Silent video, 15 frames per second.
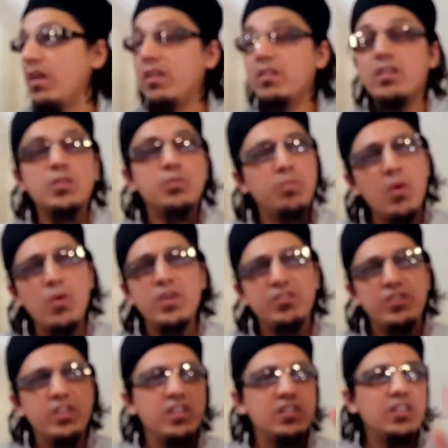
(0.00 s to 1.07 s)
And there's
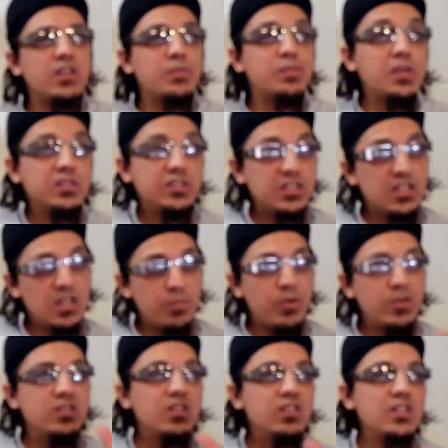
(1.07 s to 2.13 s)
poetry written just
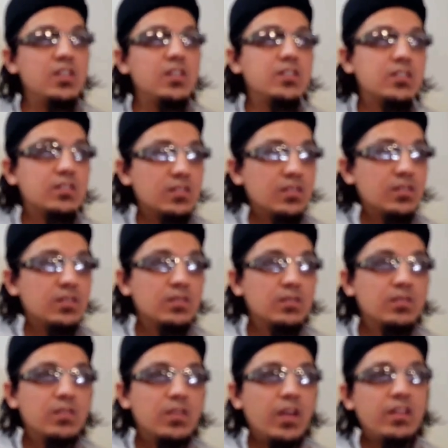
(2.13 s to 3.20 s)
upon the deers.
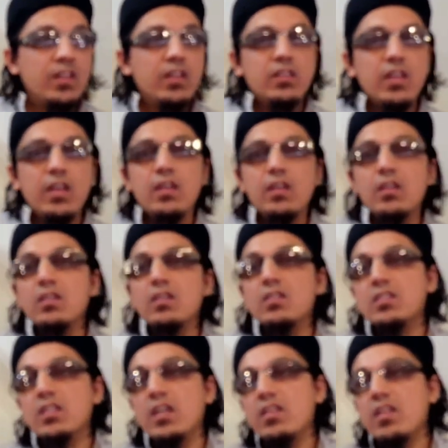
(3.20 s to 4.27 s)
And then they
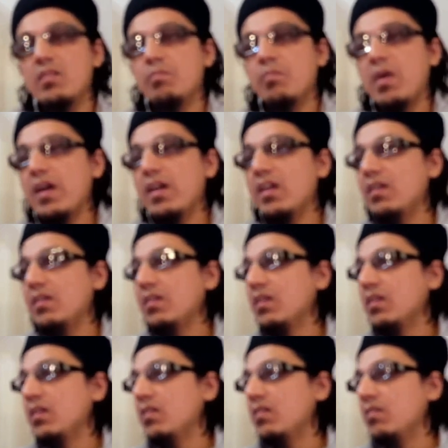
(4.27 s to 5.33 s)
say that my,
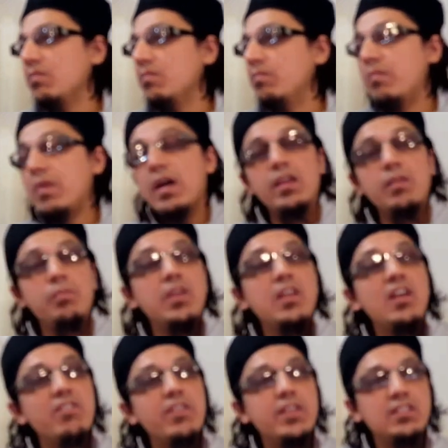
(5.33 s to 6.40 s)
my
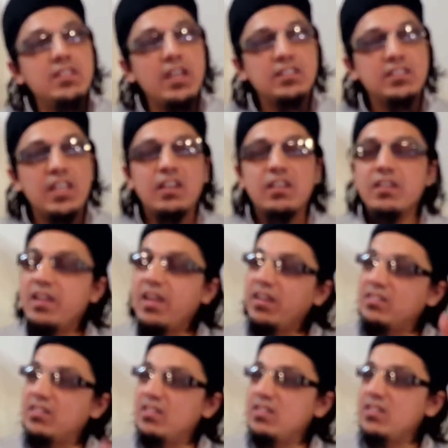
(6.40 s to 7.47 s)
beloved is exactly
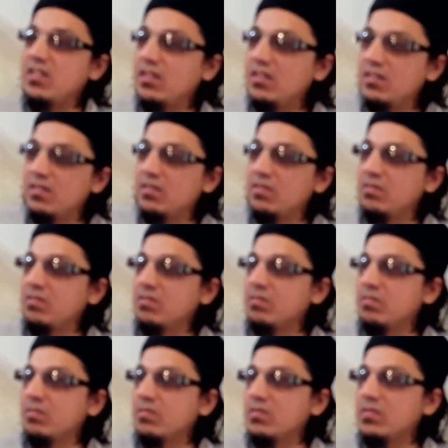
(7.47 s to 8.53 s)
like the deer.
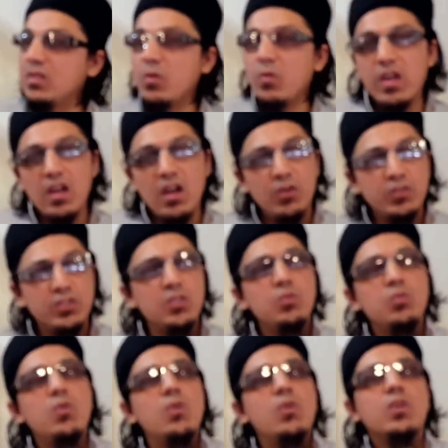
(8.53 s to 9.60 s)
The way how she
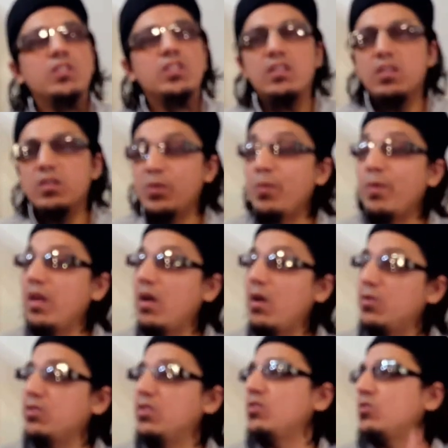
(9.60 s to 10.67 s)
walks and the way
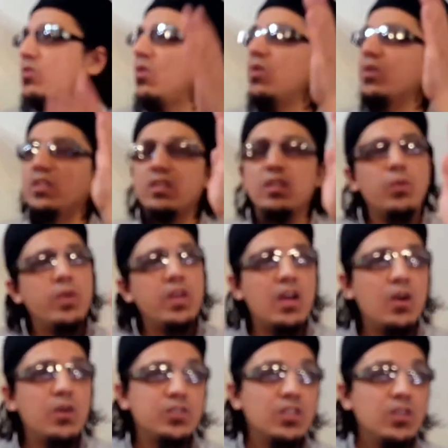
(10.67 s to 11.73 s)
how she talks and the way
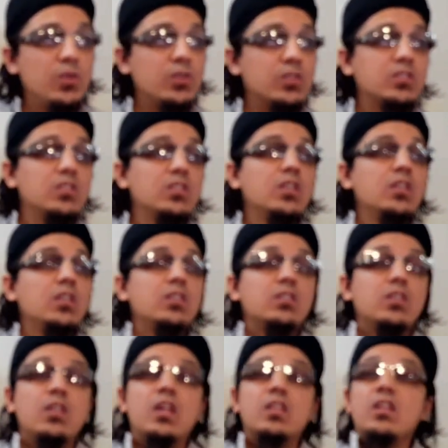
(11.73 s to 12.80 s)
how she looks.
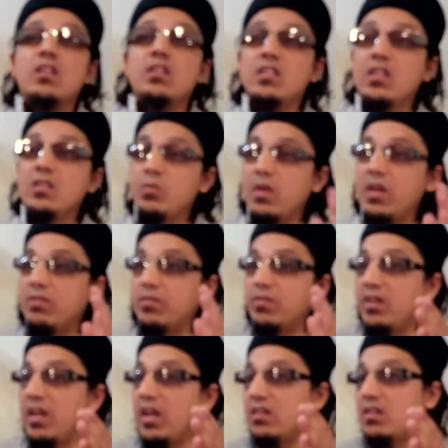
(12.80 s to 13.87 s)
So Allah Ta'ala says we have
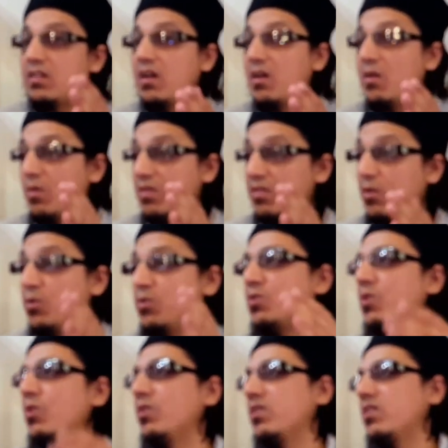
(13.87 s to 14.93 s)
created her with
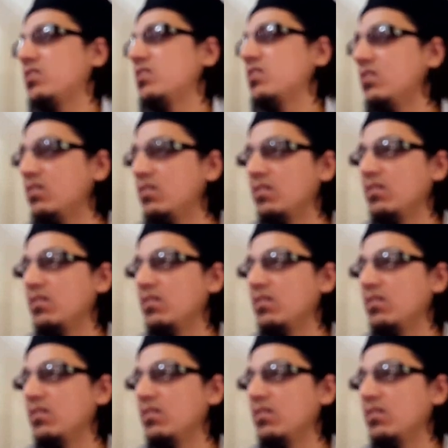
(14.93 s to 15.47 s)
those looks.